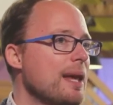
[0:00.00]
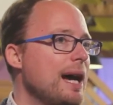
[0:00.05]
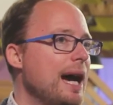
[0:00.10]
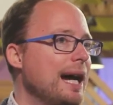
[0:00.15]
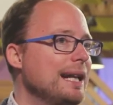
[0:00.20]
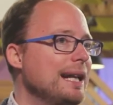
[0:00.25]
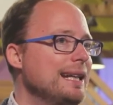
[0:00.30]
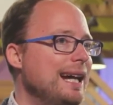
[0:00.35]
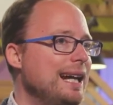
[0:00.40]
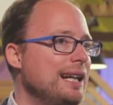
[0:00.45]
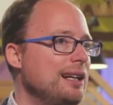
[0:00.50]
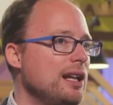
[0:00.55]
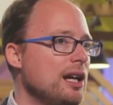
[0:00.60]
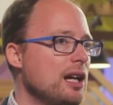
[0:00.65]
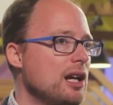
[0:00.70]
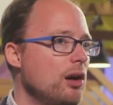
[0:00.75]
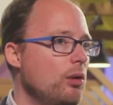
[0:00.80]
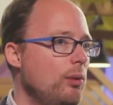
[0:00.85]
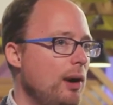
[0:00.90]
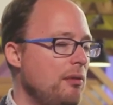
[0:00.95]
And then
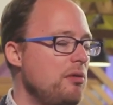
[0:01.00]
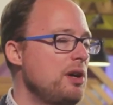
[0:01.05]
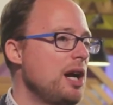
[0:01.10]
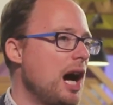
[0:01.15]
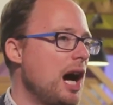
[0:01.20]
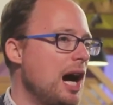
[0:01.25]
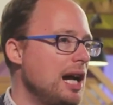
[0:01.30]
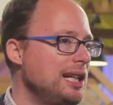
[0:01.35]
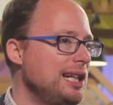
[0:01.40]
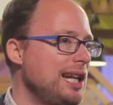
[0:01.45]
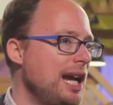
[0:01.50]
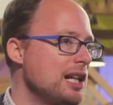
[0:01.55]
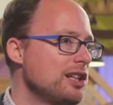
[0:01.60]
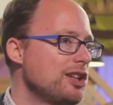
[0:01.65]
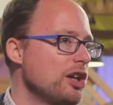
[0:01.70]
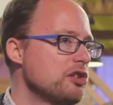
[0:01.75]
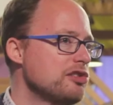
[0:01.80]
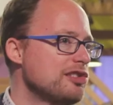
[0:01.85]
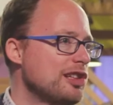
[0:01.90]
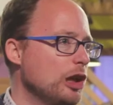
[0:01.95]
when we ideate
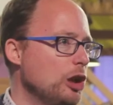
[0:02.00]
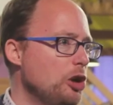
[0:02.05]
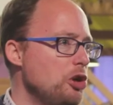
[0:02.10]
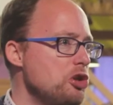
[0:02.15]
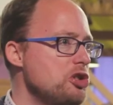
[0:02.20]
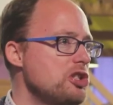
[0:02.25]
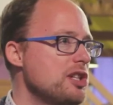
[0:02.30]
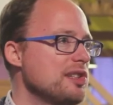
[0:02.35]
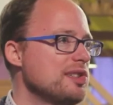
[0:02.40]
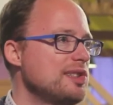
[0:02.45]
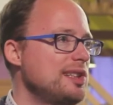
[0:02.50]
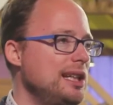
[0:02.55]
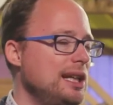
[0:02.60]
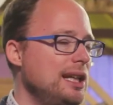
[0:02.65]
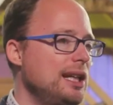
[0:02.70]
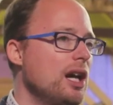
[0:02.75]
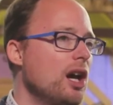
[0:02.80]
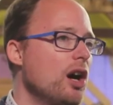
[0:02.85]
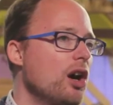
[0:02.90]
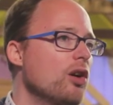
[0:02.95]
those solutions,
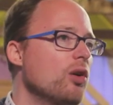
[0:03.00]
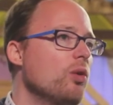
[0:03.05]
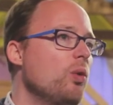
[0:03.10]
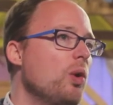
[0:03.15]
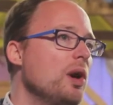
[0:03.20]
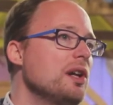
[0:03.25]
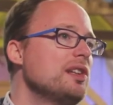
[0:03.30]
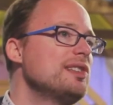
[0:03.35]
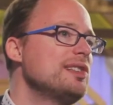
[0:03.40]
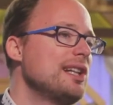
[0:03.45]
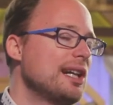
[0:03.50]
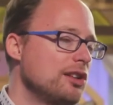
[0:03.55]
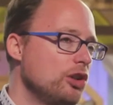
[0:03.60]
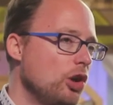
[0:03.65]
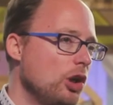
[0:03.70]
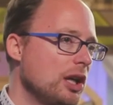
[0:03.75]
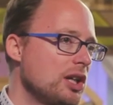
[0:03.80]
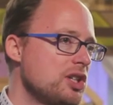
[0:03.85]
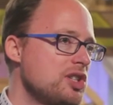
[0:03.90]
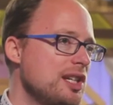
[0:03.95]
see what
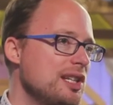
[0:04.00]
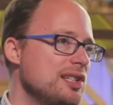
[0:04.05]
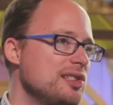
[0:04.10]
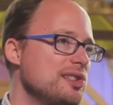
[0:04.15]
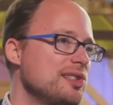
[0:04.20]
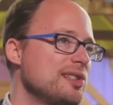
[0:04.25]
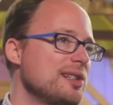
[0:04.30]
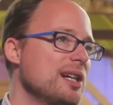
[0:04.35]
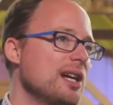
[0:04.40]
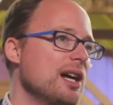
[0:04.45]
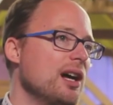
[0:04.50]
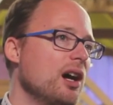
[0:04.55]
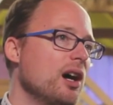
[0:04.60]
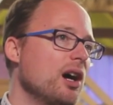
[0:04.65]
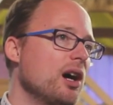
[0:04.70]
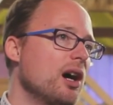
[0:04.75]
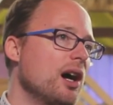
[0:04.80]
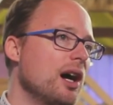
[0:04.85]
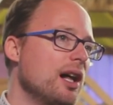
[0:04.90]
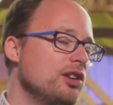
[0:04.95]
technologies
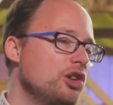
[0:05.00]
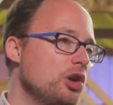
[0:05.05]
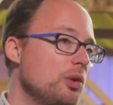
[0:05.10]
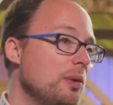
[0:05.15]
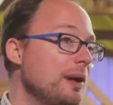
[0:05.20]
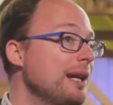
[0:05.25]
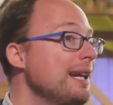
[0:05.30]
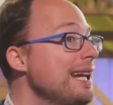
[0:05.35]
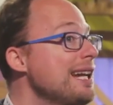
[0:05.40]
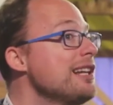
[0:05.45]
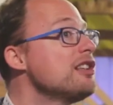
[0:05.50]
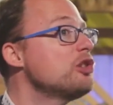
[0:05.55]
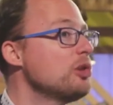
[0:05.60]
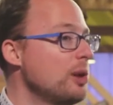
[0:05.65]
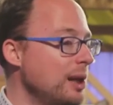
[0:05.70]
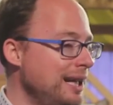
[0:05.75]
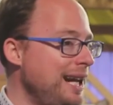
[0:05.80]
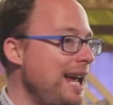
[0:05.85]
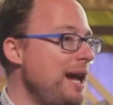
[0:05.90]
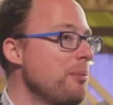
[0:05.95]
do we need to
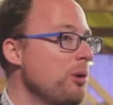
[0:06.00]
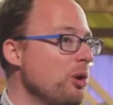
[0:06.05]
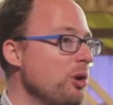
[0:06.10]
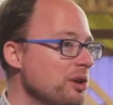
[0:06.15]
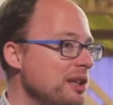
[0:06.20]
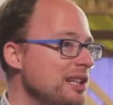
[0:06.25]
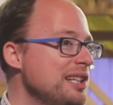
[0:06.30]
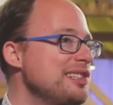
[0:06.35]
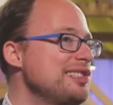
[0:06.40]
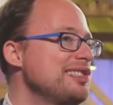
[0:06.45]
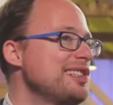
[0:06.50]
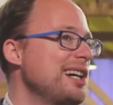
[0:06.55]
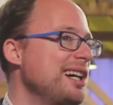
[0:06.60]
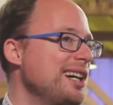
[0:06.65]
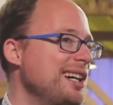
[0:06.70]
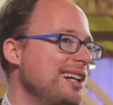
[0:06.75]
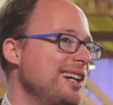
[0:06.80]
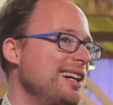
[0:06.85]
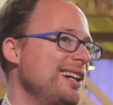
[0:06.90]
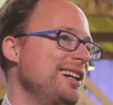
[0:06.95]
enable these
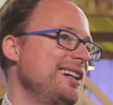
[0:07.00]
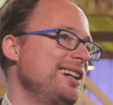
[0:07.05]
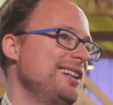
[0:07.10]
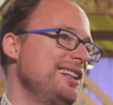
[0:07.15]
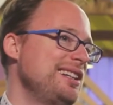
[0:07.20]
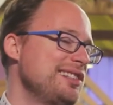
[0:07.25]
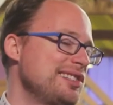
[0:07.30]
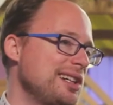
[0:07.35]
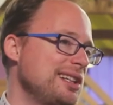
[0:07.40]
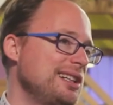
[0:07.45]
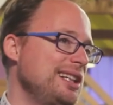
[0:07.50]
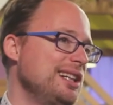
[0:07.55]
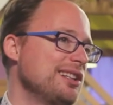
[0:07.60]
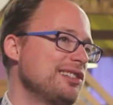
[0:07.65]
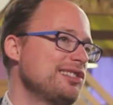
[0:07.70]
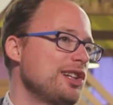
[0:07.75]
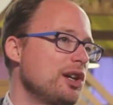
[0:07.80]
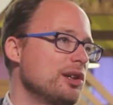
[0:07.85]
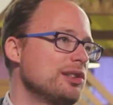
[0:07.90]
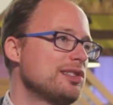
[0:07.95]

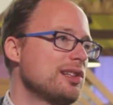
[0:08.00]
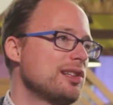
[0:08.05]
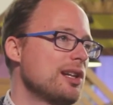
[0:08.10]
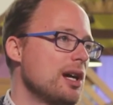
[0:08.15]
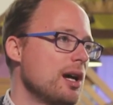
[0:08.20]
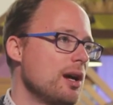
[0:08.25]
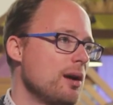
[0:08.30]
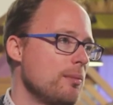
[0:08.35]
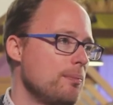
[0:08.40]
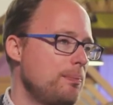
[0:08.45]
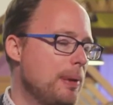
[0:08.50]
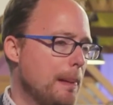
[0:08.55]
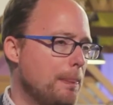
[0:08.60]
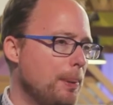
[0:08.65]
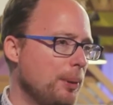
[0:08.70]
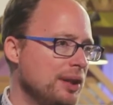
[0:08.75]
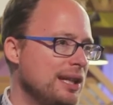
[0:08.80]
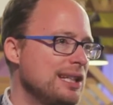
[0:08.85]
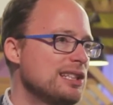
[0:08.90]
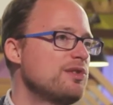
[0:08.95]
ideas. So it's
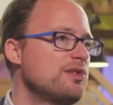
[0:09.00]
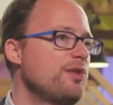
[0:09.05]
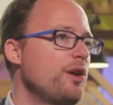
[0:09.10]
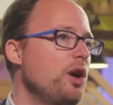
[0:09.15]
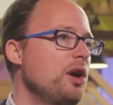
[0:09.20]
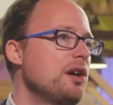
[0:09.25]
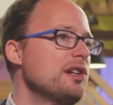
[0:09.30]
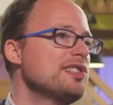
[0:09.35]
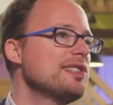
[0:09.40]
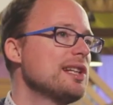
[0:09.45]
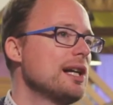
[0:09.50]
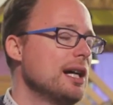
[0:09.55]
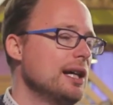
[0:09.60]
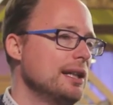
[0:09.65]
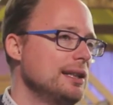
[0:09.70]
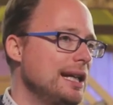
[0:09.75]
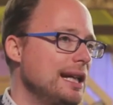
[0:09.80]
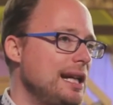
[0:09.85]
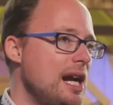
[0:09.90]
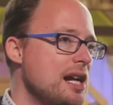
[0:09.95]
people needs first,
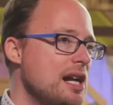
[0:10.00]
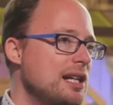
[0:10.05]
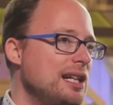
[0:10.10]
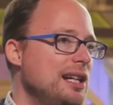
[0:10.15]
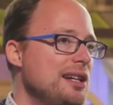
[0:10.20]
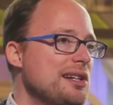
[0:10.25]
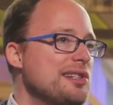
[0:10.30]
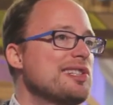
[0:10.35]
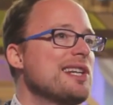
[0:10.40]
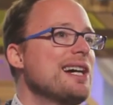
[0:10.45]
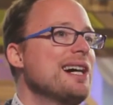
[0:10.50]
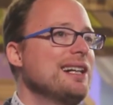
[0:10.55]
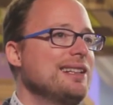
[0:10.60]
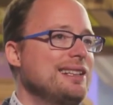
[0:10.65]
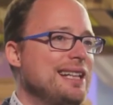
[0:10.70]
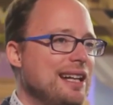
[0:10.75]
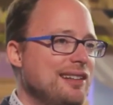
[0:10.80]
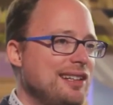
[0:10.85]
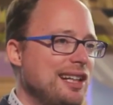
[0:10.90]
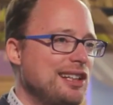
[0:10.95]
then ideas,
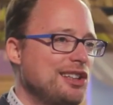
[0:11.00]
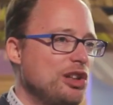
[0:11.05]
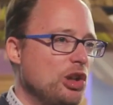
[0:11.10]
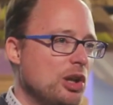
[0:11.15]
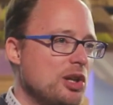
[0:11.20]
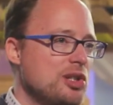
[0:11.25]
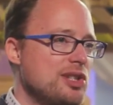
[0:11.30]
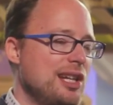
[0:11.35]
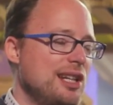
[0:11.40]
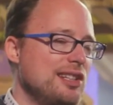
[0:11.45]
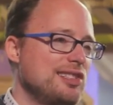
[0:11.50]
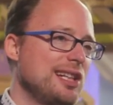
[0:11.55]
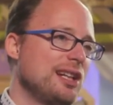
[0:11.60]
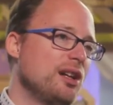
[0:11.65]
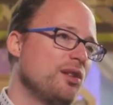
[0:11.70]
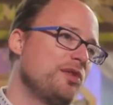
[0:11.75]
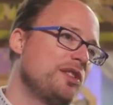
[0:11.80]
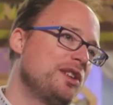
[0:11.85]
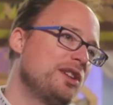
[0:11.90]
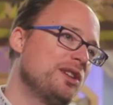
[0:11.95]
then technology, instead
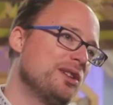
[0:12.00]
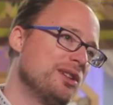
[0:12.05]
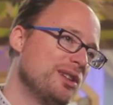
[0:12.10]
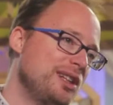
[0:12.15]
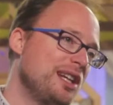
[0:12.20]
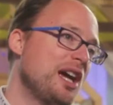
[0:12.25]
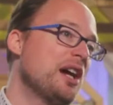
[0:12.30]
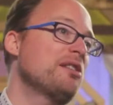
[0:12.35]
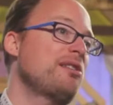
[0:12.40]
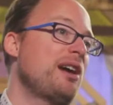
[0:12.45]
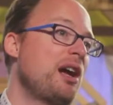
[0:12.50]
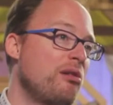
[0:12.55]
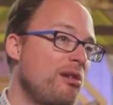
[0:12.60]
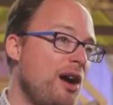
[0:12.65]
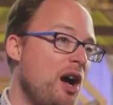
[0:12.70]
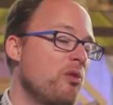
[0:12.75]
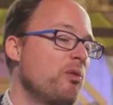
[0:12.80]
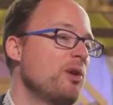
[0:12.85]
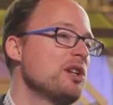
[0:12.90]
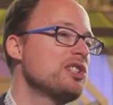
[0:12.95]
of the other way
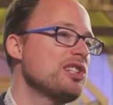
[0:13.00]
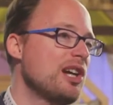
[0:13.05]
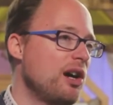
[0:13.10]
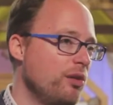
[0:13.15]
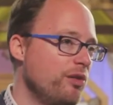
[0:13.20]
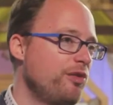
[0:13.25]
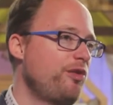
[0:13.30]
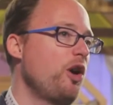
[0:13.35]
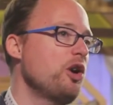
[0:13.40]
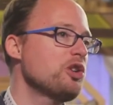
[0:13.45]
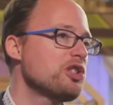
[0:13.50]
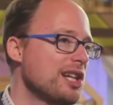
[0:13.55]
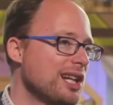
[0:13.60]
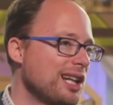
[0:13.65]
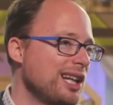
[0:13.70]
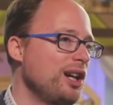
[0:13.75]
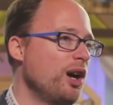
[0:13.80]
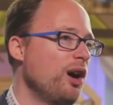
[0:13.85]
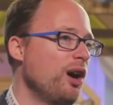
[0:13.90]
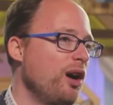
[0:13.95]
around, which
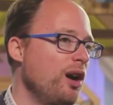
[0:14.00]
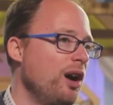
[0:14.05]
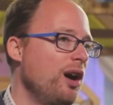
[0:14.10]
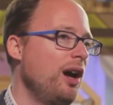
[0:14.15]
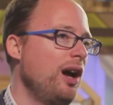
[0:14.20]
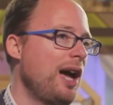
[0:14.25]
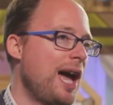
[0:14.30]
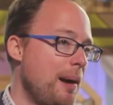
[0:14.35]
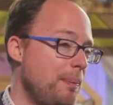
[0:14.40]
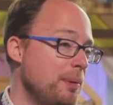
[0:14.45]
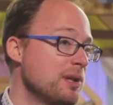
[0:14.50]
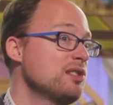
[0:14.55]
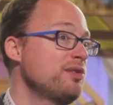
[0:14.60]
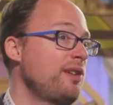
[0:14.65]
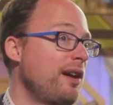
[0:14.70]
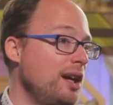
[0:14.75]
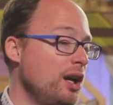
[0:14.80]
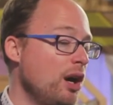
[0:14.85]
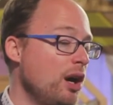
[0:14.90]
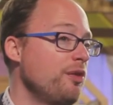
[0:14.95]
unfortunately happens
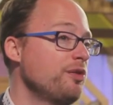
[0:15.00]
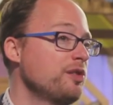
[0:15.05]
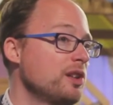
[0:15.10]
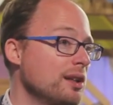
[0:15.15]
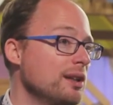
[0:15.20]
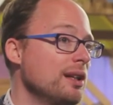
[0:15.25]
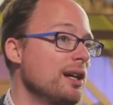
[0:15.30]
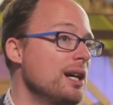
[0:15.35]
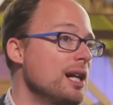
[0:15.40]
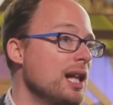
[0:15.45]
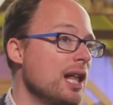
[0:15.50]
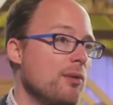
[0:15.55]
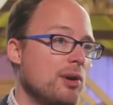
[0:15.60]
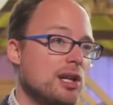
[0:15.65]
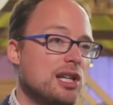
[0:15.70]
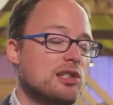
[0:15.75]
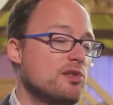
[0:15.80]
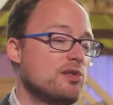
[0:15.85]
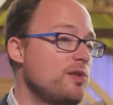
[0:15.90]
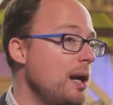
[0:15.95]
very often,
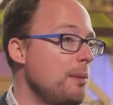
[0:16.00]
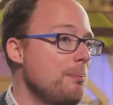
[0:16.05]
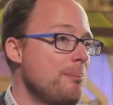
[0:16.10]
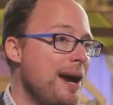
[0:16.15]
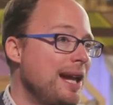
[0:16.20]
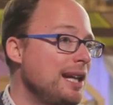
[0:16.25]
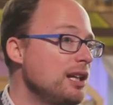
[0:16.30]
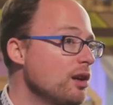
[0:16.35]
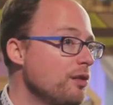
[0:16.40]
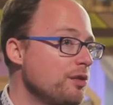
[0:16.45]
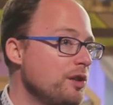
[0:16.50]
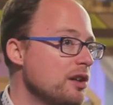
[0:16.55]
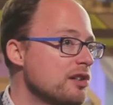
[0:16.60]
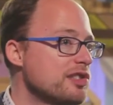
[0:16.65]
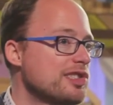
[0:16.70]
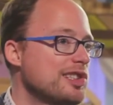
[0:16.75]
which is why many of those